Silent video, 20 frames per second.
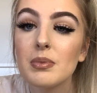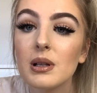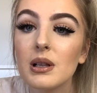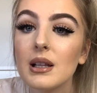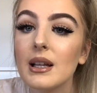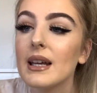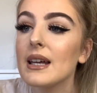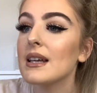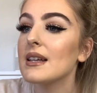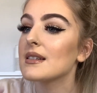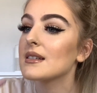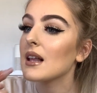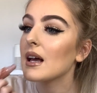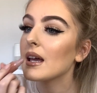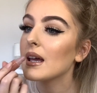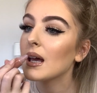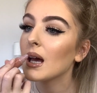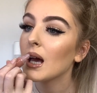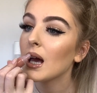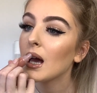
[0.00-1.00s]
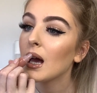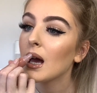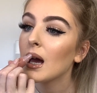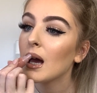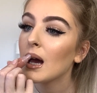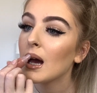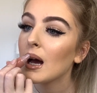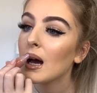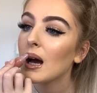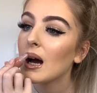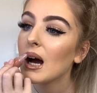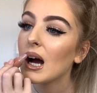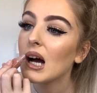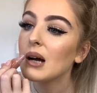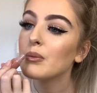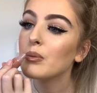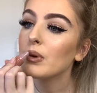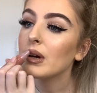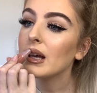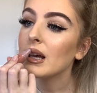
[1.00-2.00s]
please. Like,
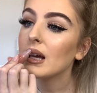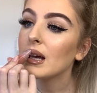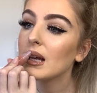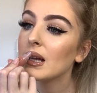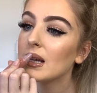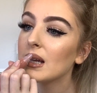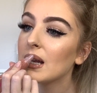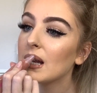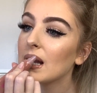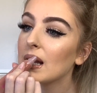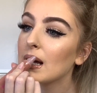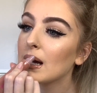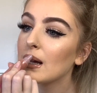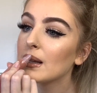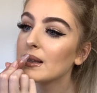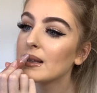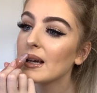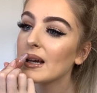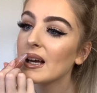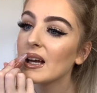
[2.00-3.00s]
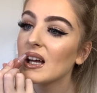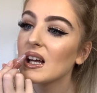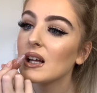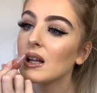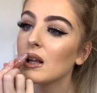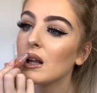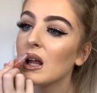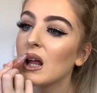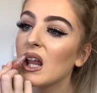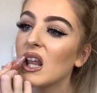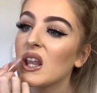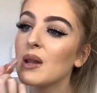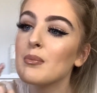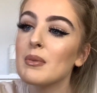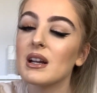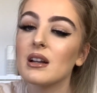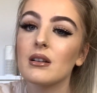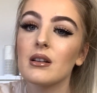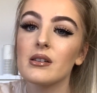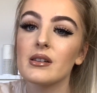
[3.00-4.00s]
I'm waiting until the
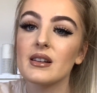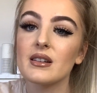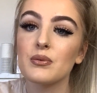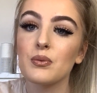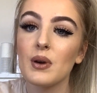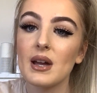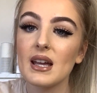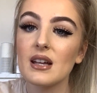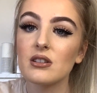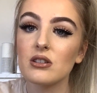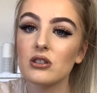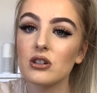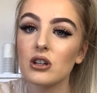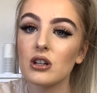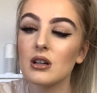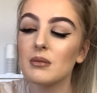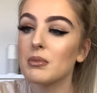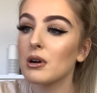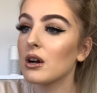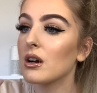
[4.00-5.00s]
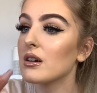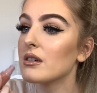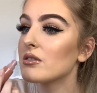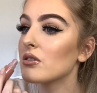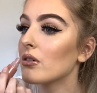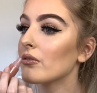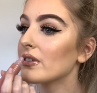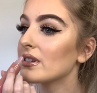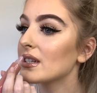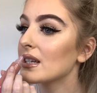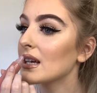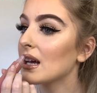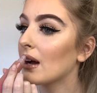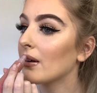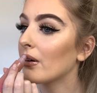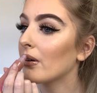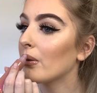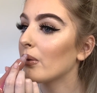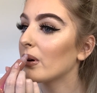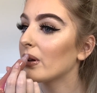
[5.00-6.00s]
middle of this week to do it because obviously I'm
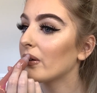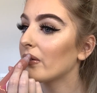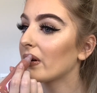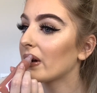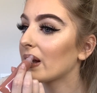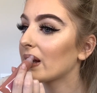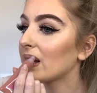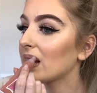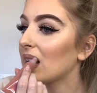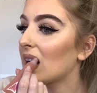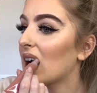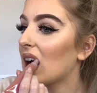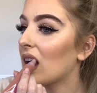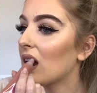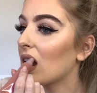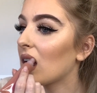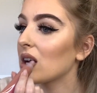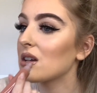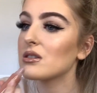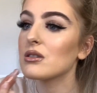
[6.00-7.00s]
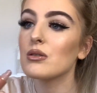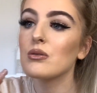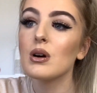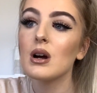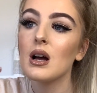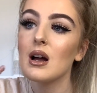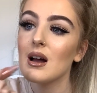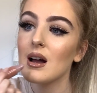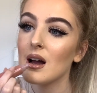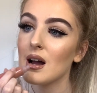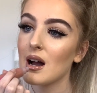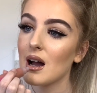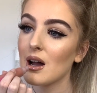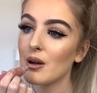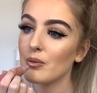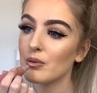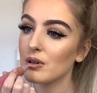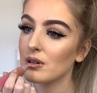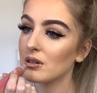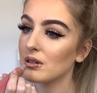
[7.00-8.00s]
going over to see Carrick, so I
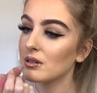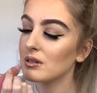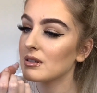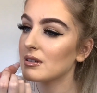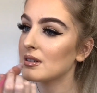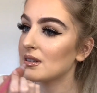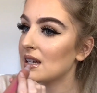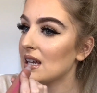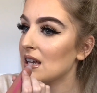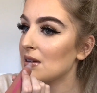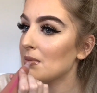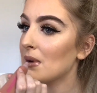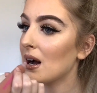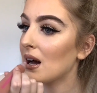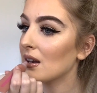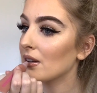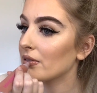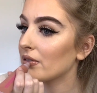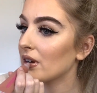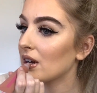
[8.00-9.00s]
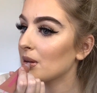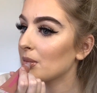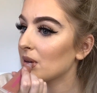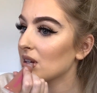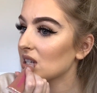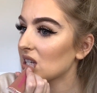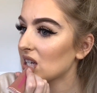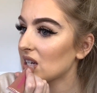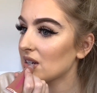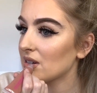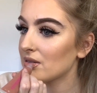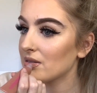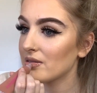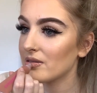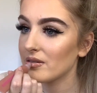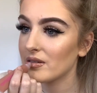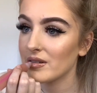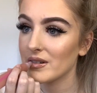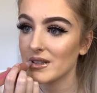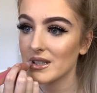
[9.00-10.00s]
will demanify myself
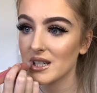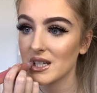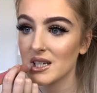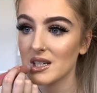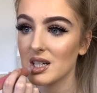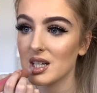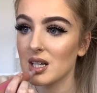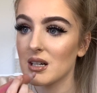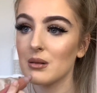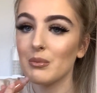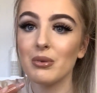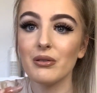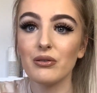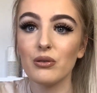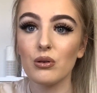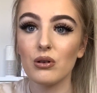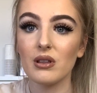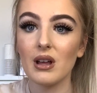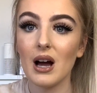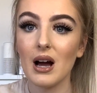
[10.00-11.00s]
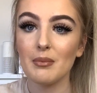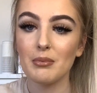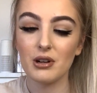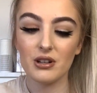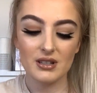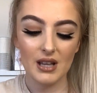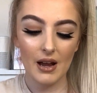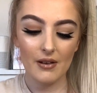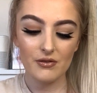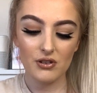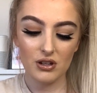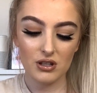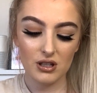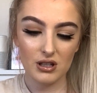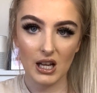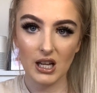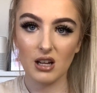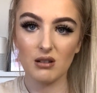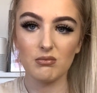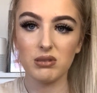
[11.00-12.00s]
before that because I've just
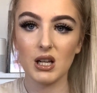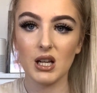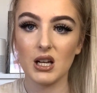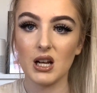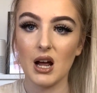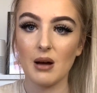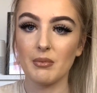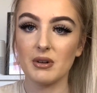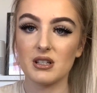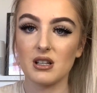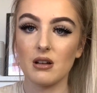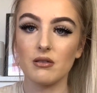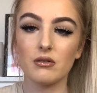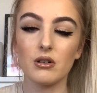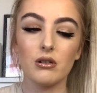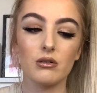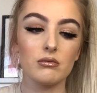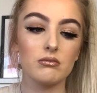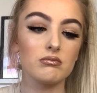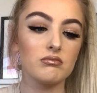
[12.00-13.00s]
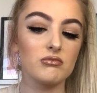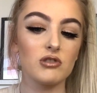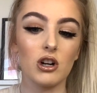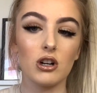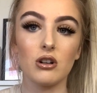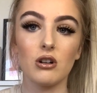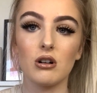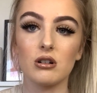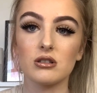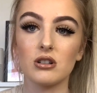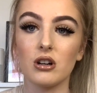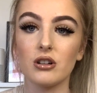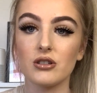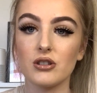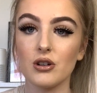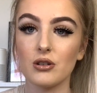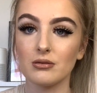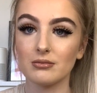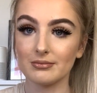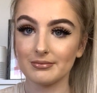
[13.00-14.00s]
like completely let myself go during lockdown.
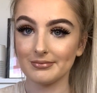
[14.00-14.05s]
So